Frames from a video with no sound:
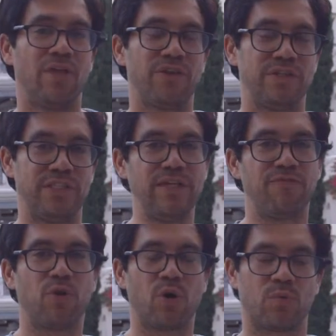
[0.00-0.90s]
The
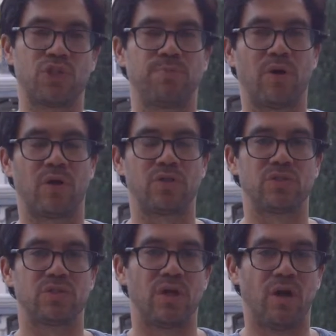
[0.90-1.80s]
default
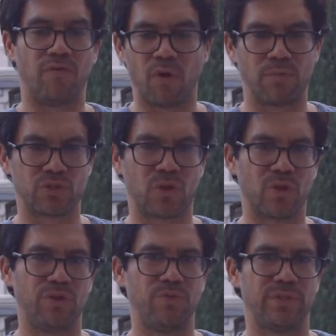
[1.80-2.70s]
response of almost
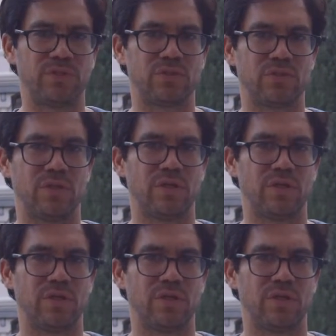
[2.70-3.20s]
all humans